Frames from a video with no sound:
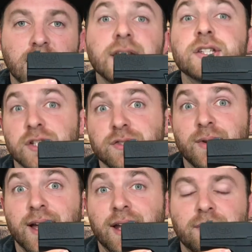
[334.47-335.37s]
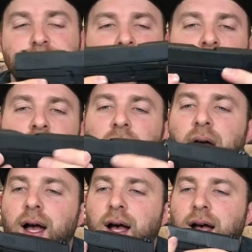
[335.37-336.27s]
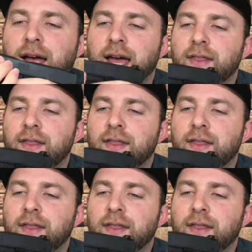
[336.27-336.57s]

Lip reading: It's just right. I